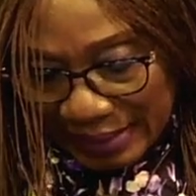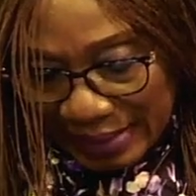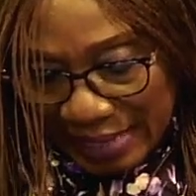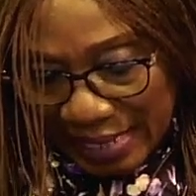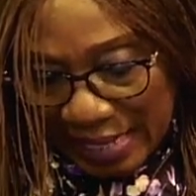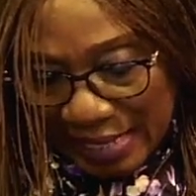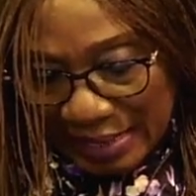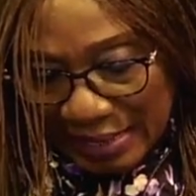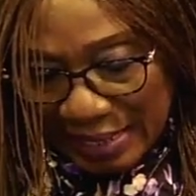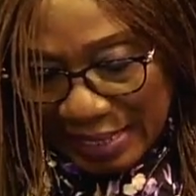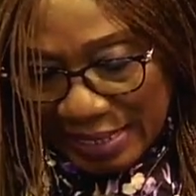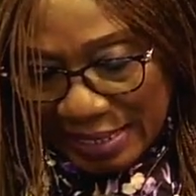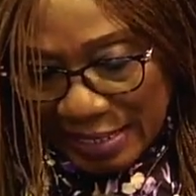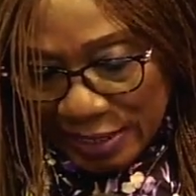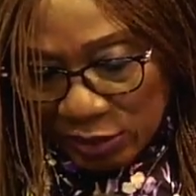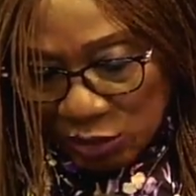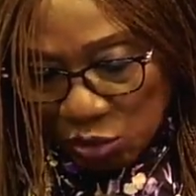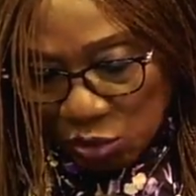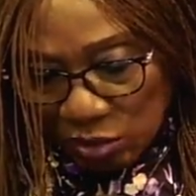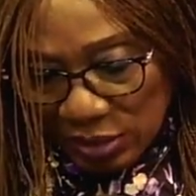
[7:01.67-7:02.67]
And then
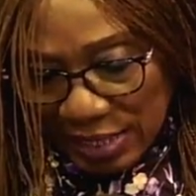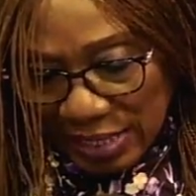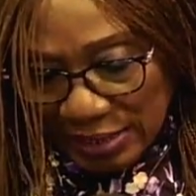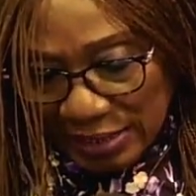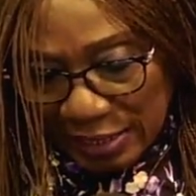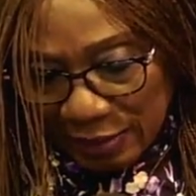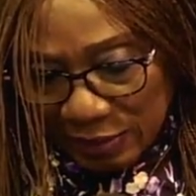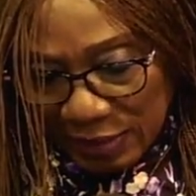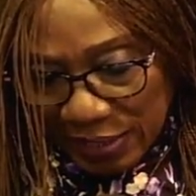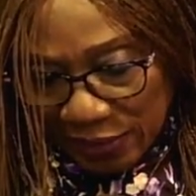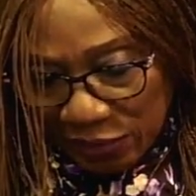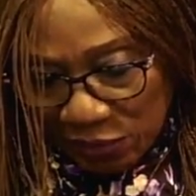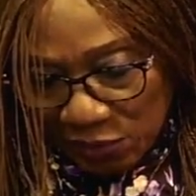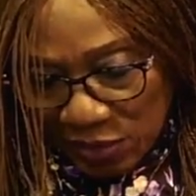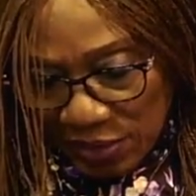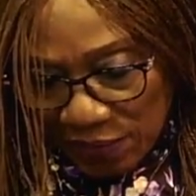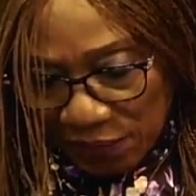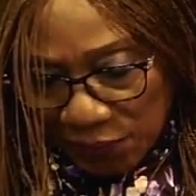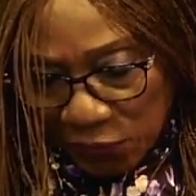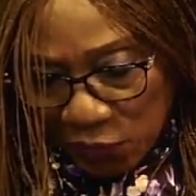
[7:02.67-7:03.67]
in Jonah chapter
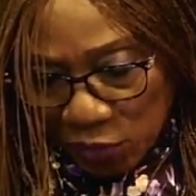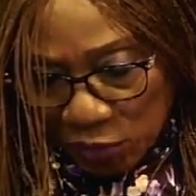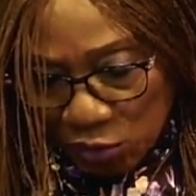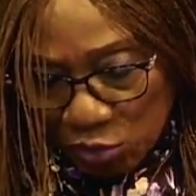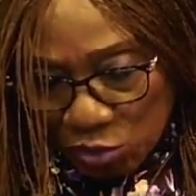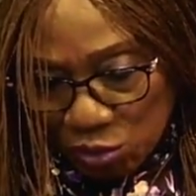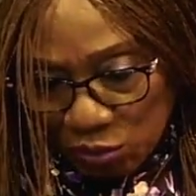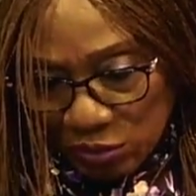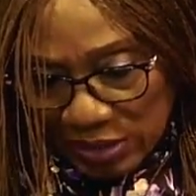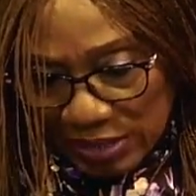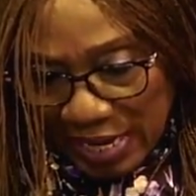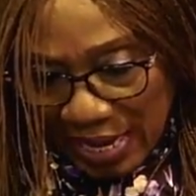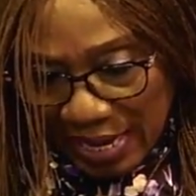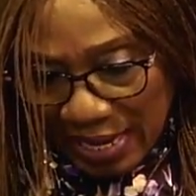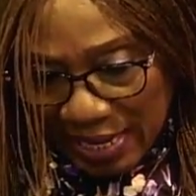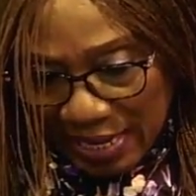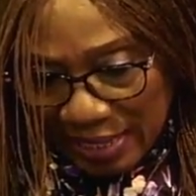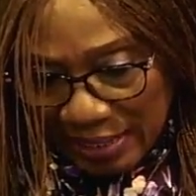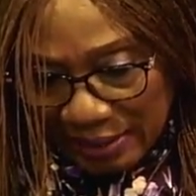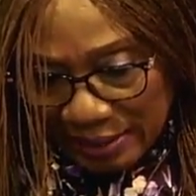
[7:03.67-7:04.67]
3, 4 to
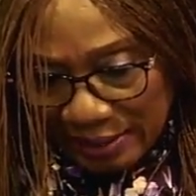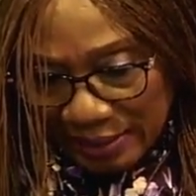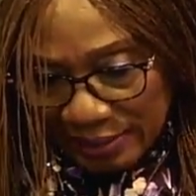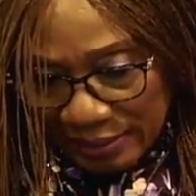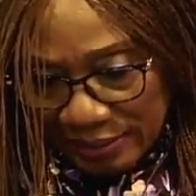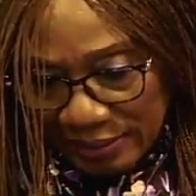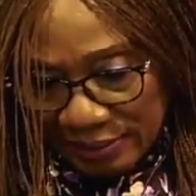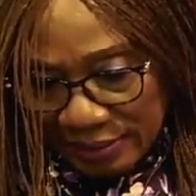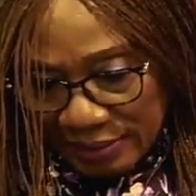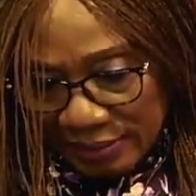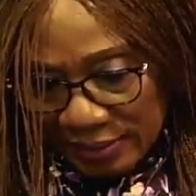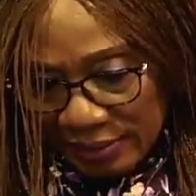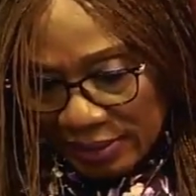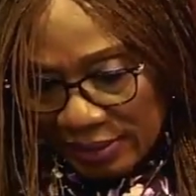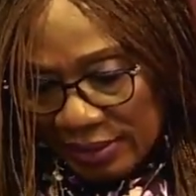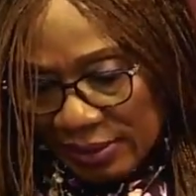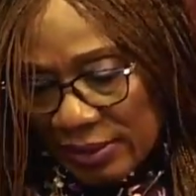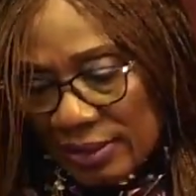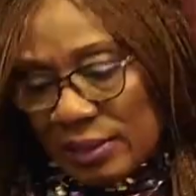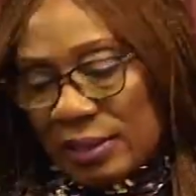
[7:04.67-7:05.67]
10,
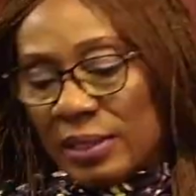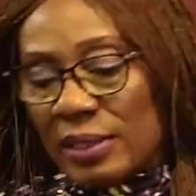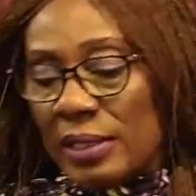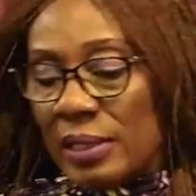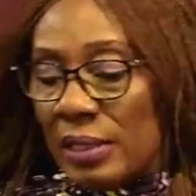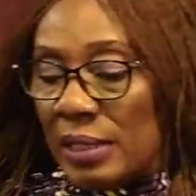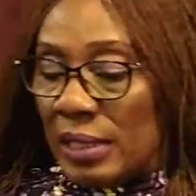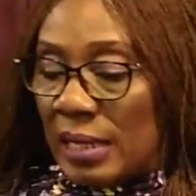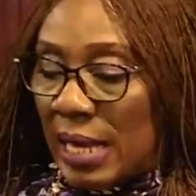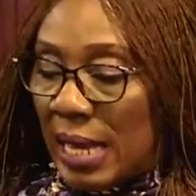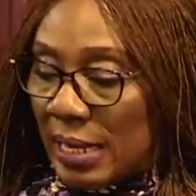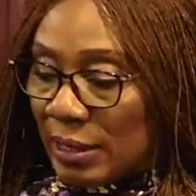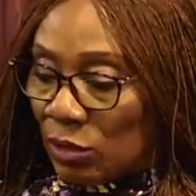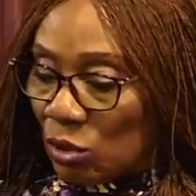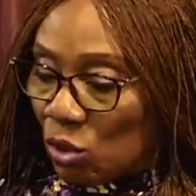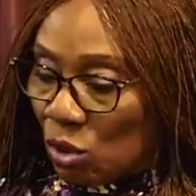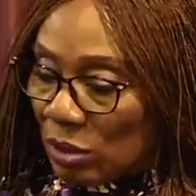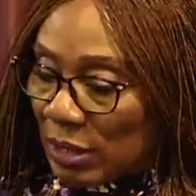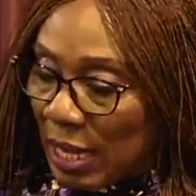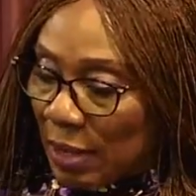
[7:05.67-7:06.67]
and
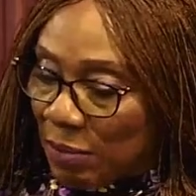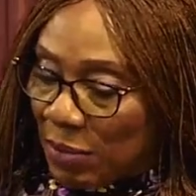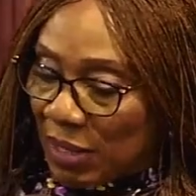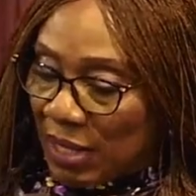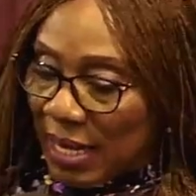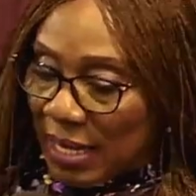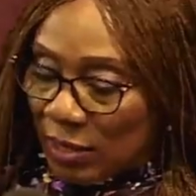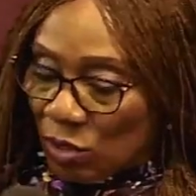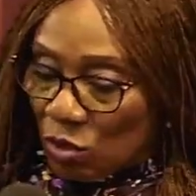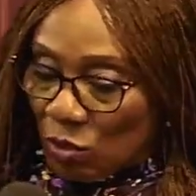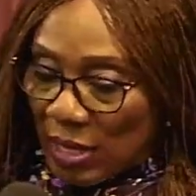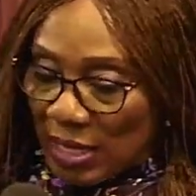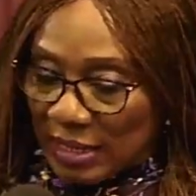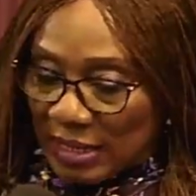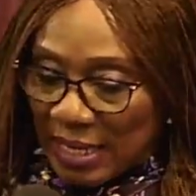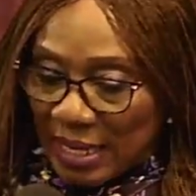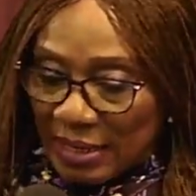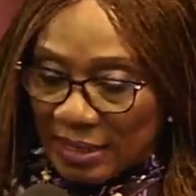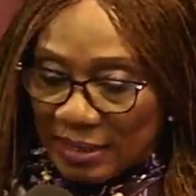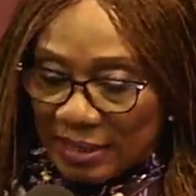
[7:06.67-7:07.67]
Jonah began to
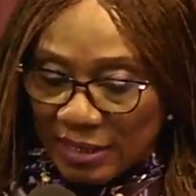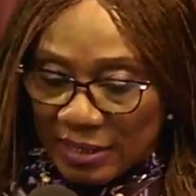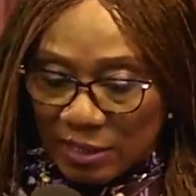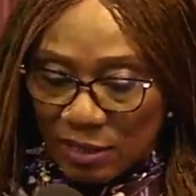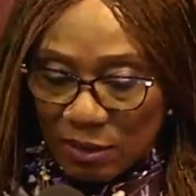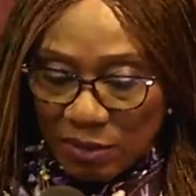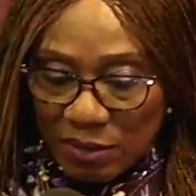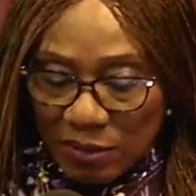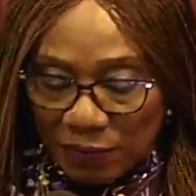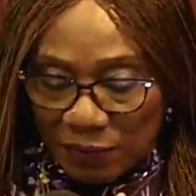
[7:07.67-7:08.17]
enter the city on the